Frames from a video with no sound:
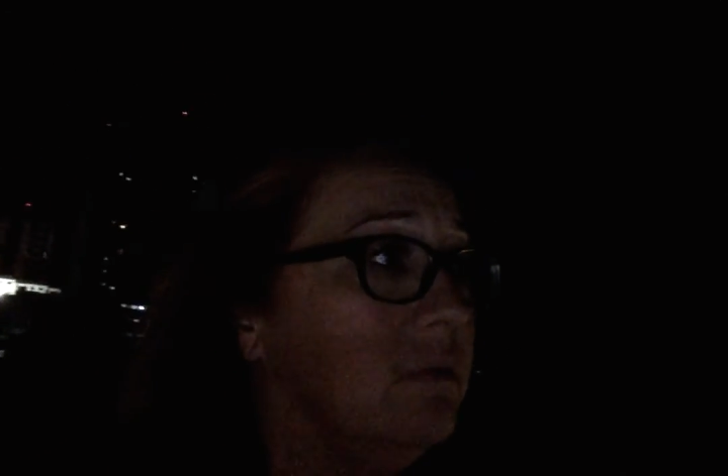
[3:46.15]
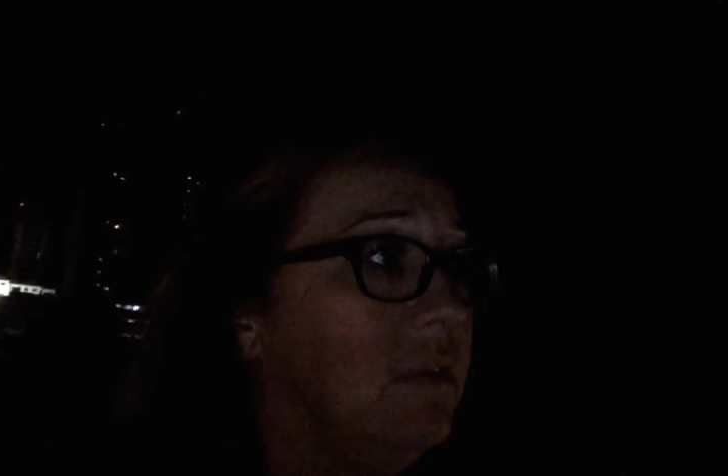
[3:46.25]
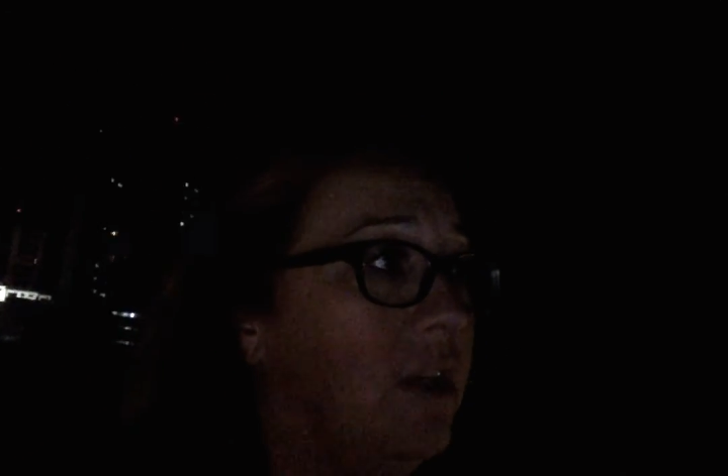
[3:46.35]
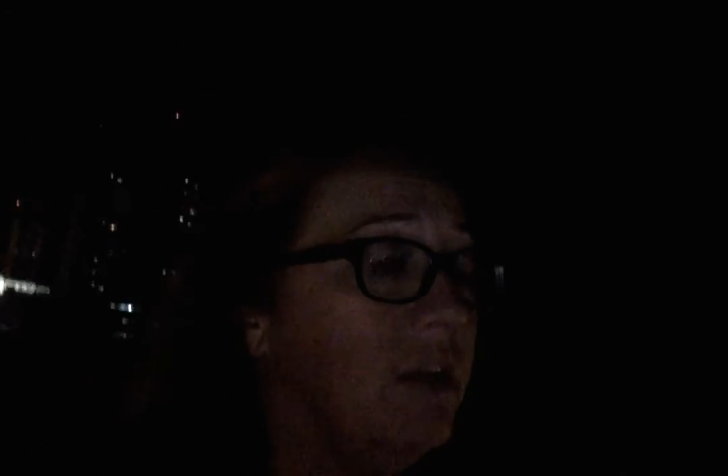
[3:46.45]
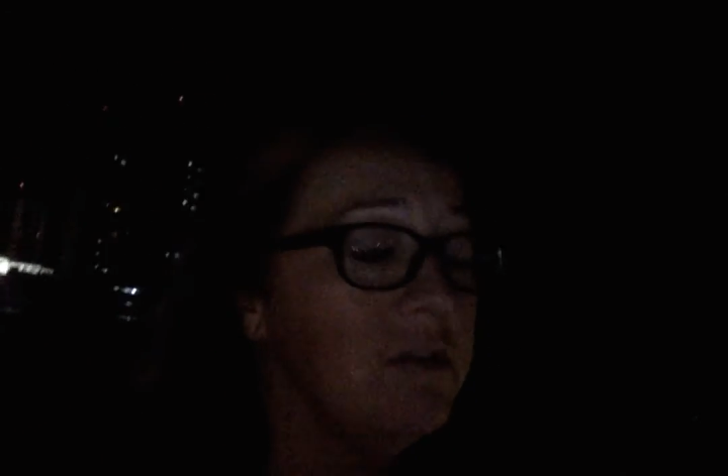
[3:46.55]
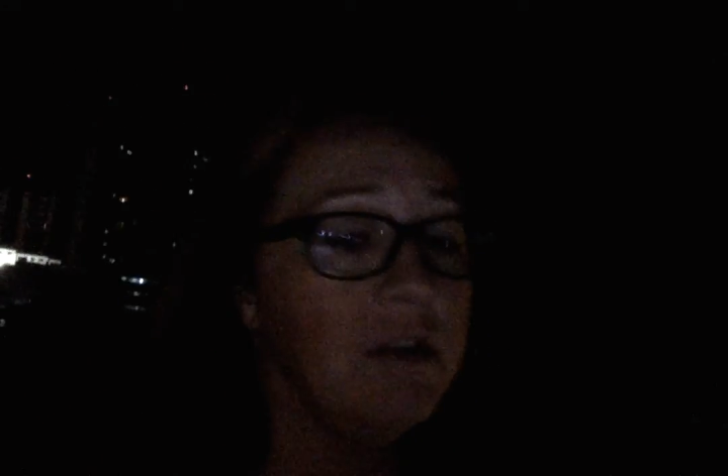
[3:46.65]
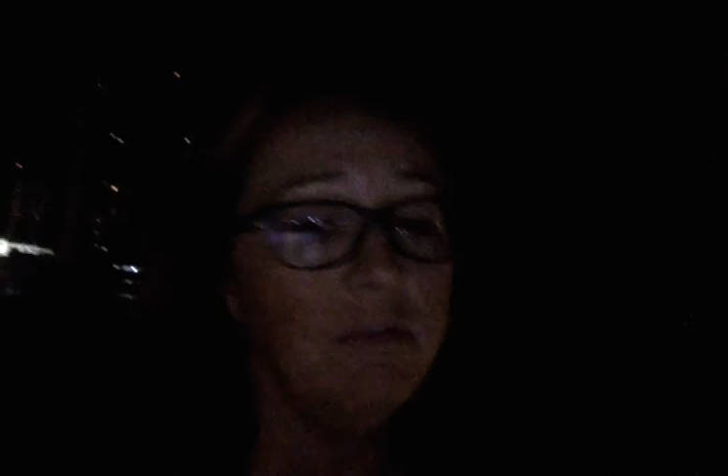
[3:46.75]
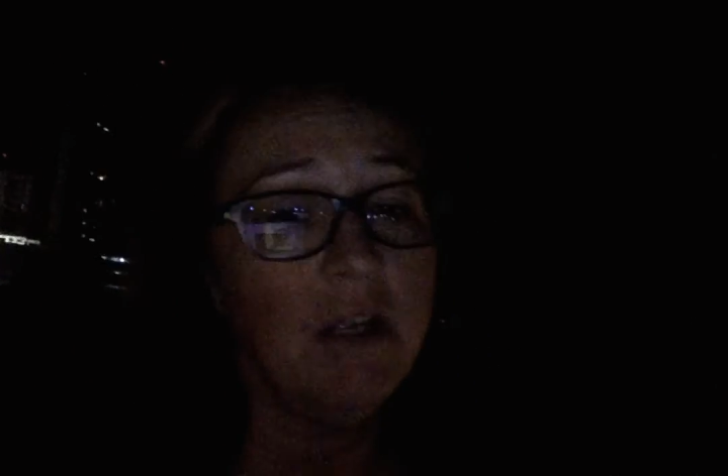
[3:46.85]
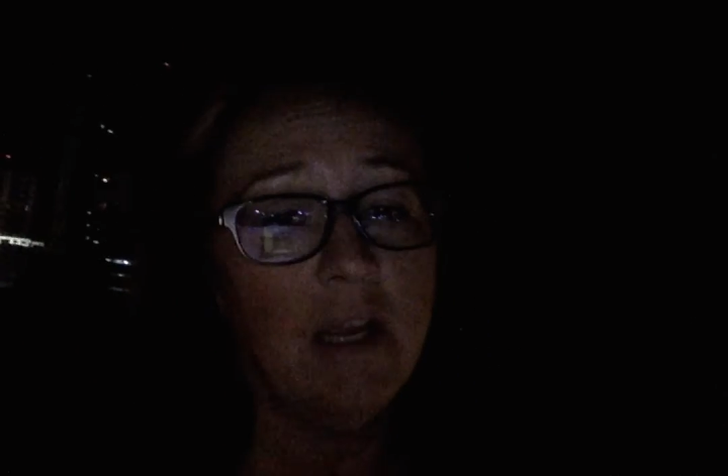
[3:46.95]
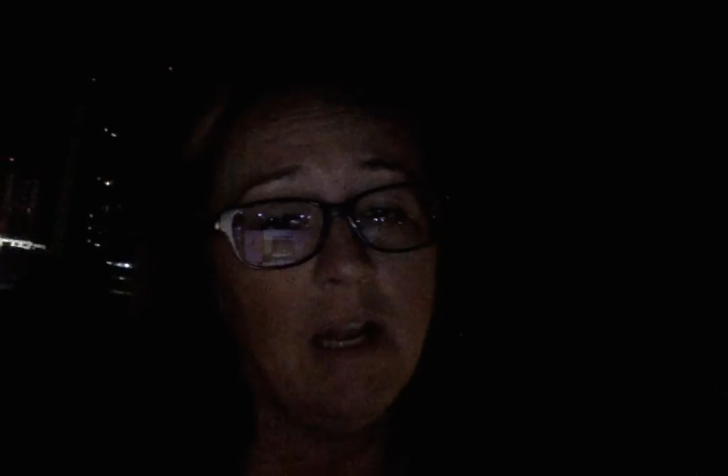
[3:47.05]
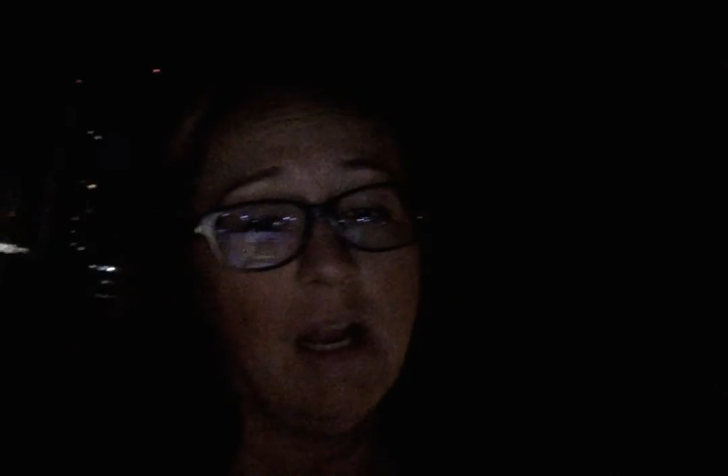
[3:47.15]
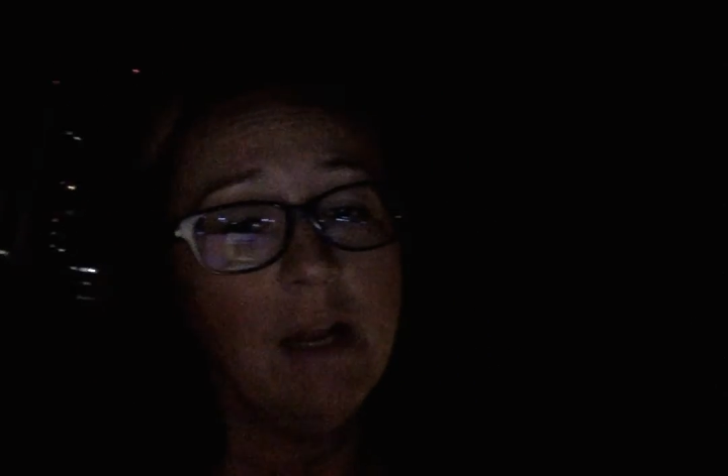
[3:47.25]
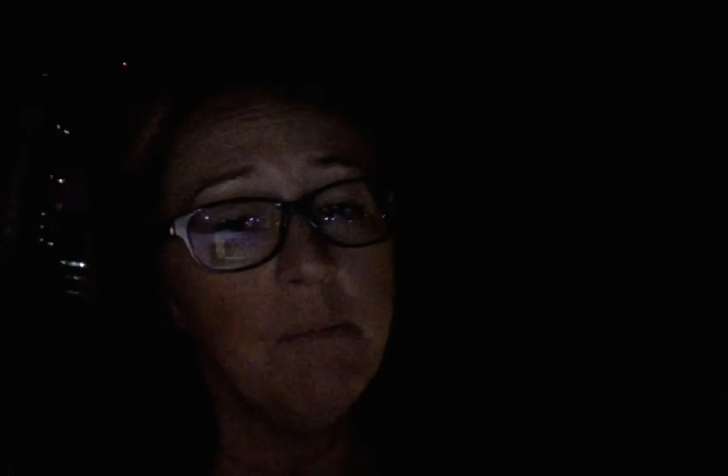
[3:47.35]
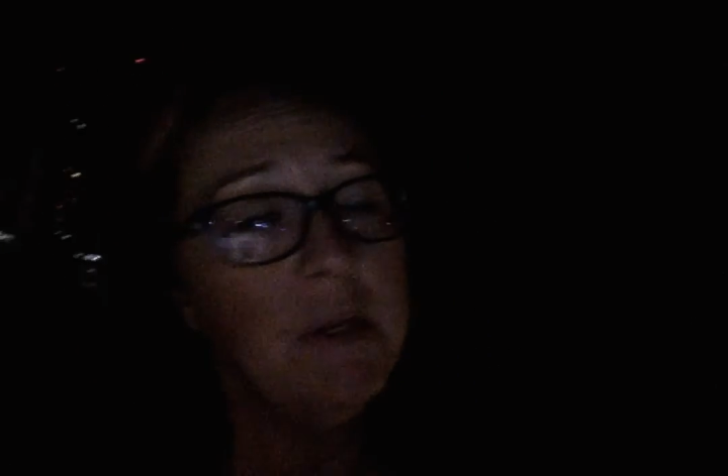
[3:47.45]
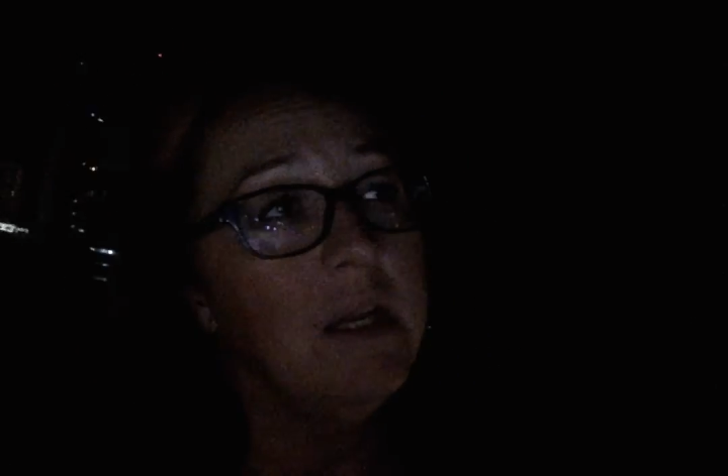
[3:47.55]
78,
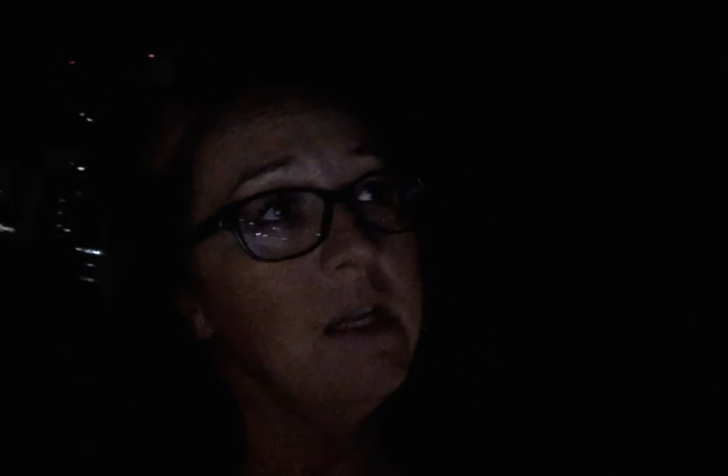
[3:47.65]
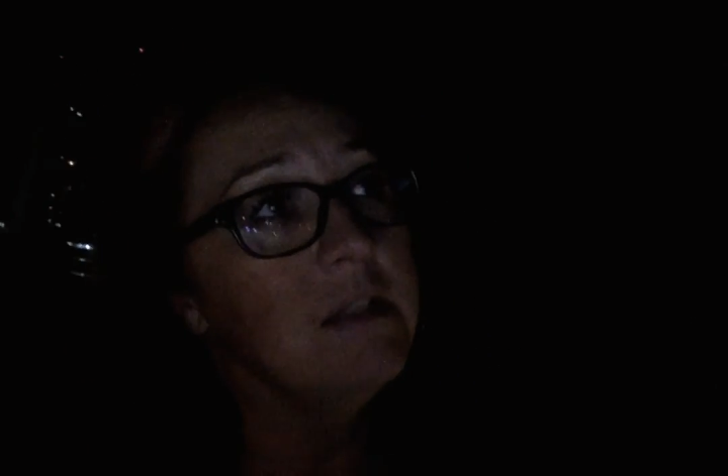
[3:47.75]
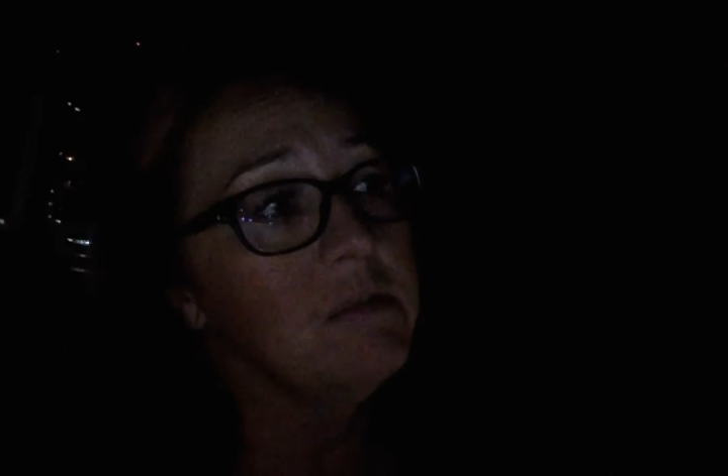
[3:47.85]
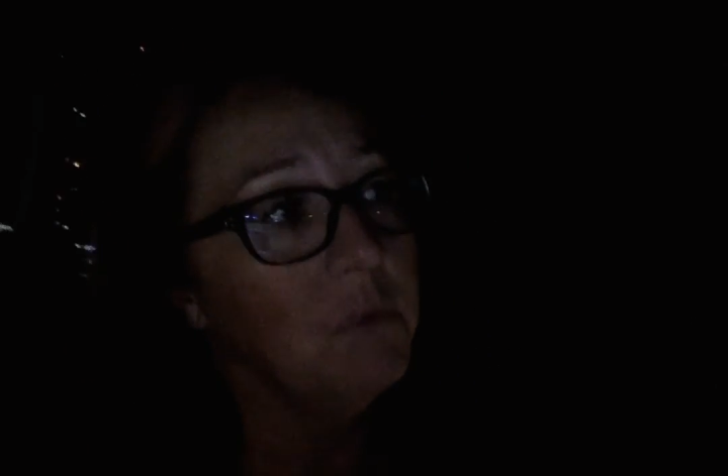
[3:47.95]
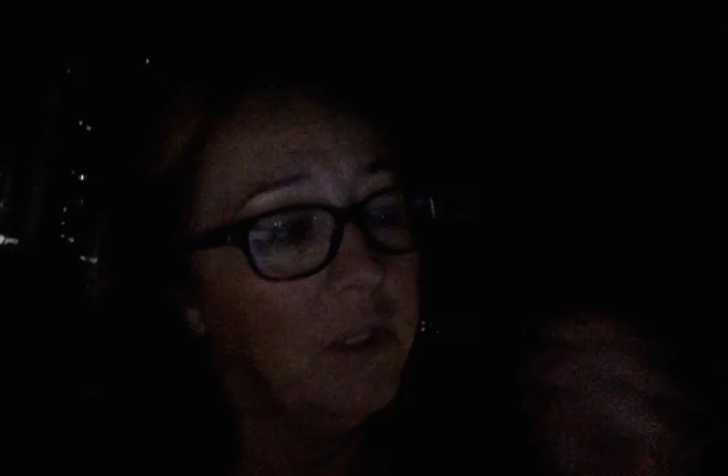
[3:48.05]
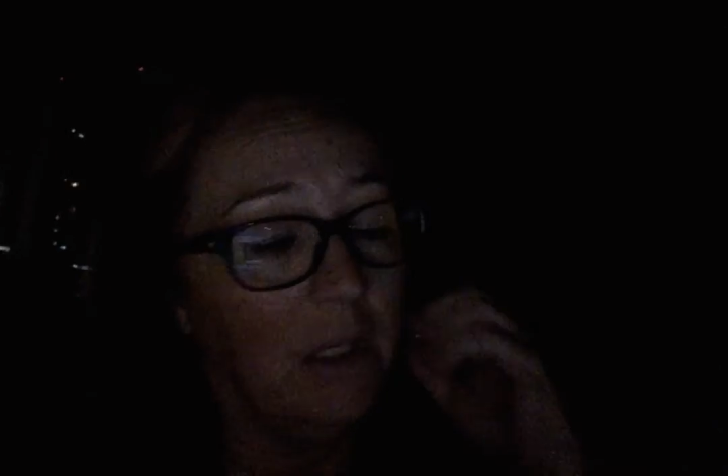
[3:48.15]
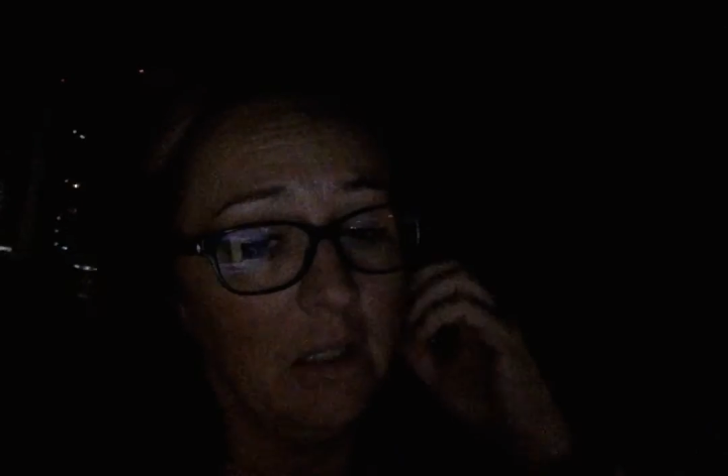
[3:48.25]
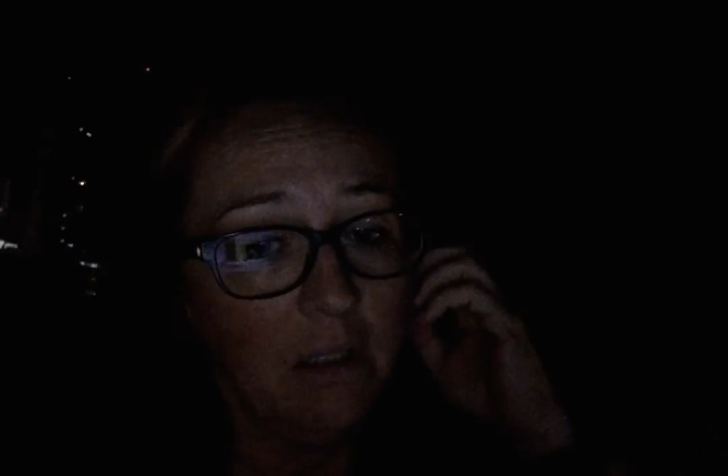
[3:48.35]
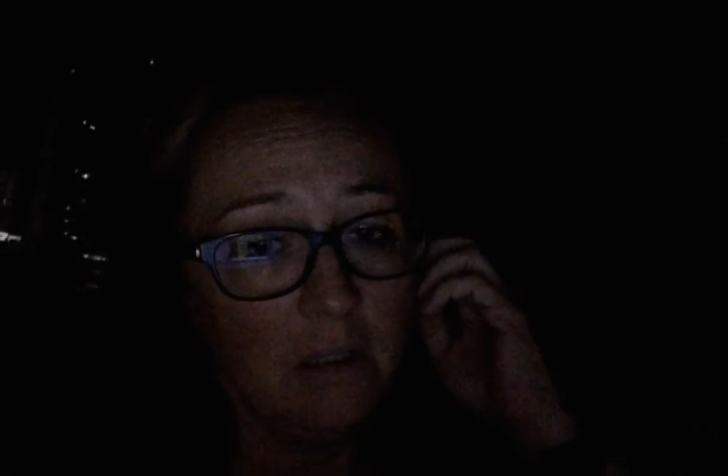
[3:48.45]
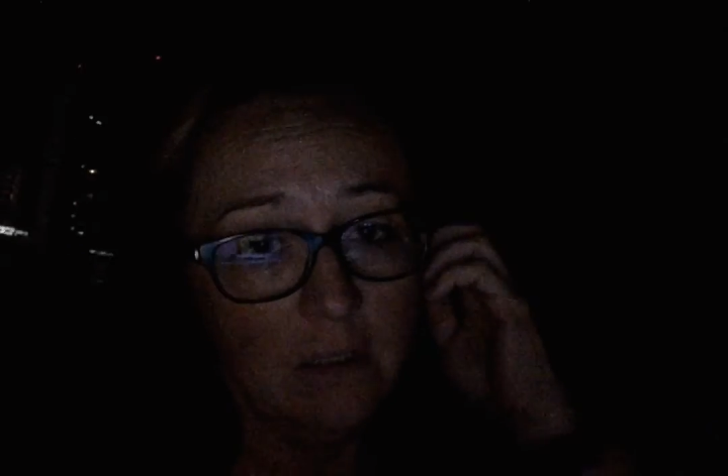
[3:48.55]
80. But it is winter.